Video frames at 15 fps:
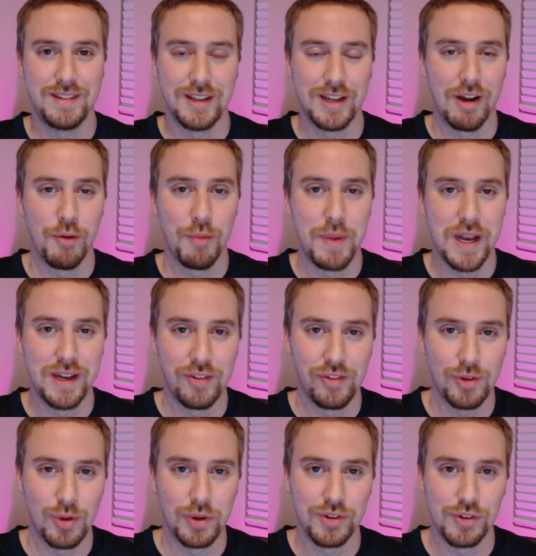the government is
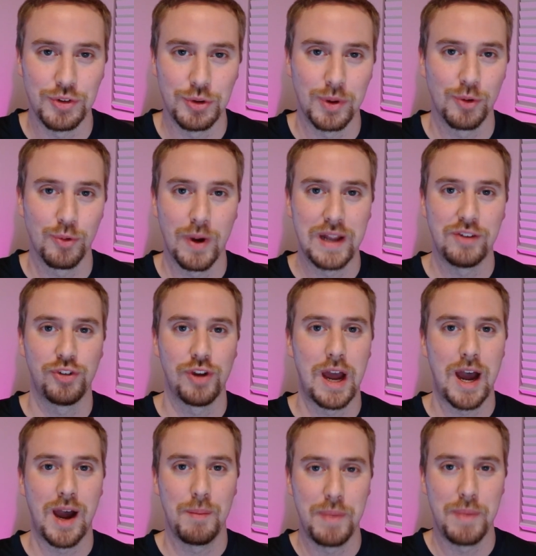going to do a great
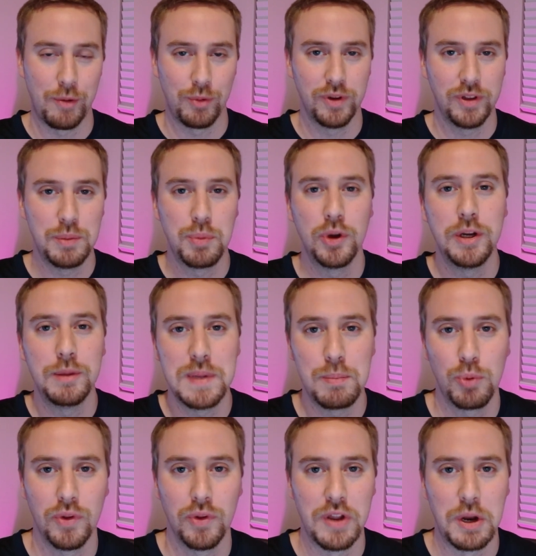job at really putting
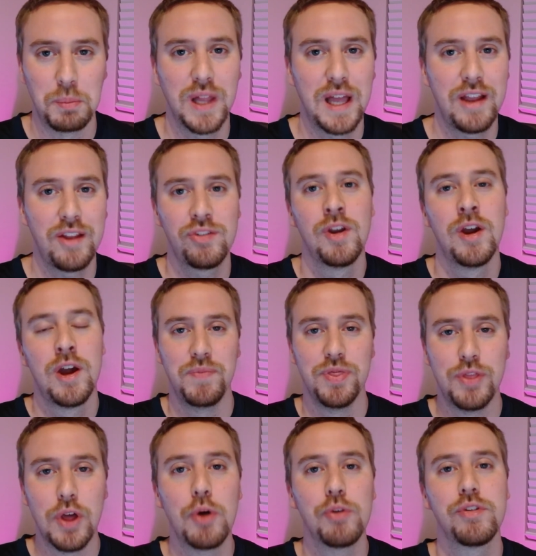people in their place,
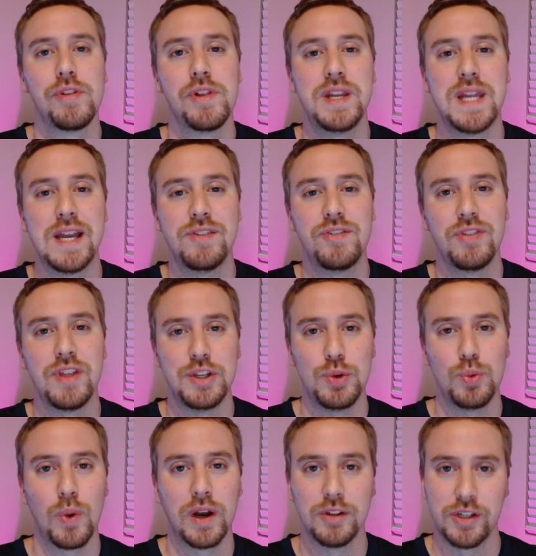those are the dates that
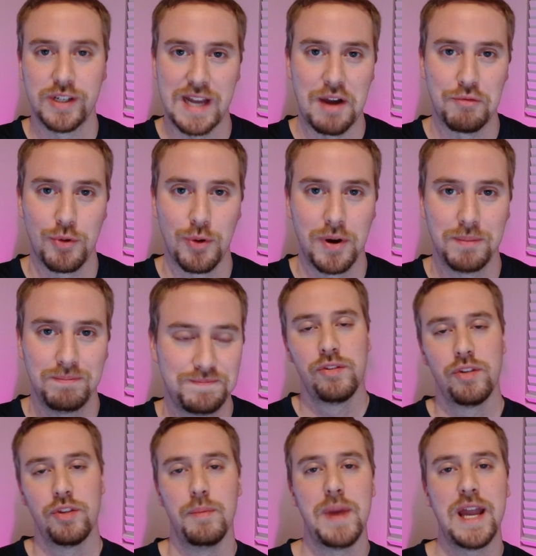you want to look out for.
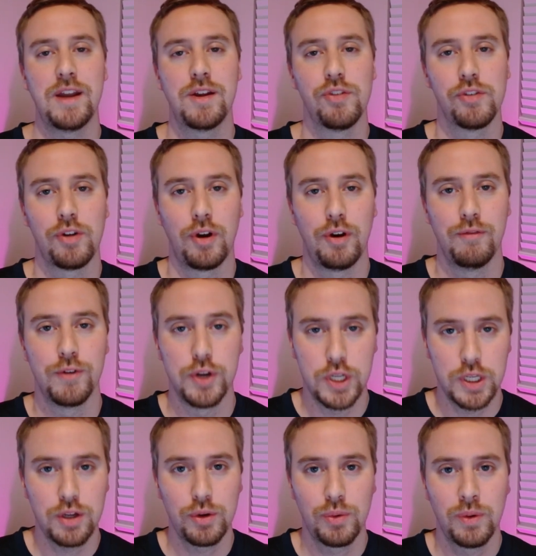So the main concern for
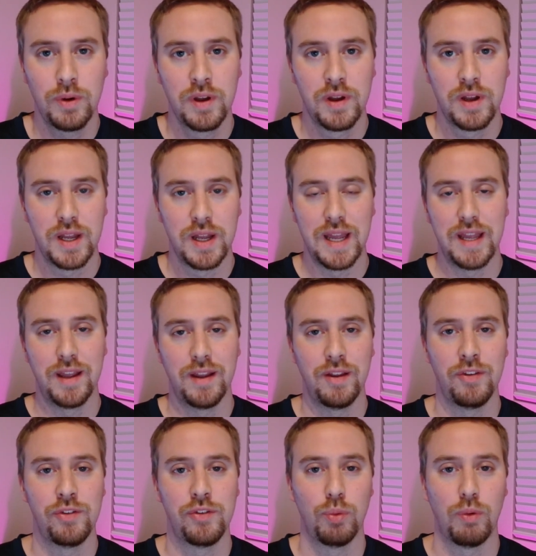you
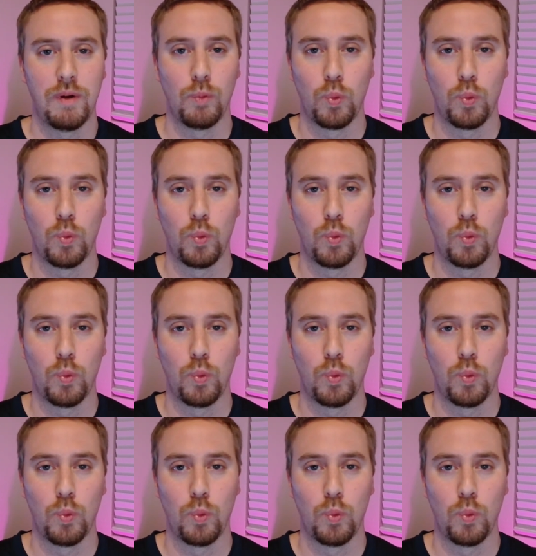is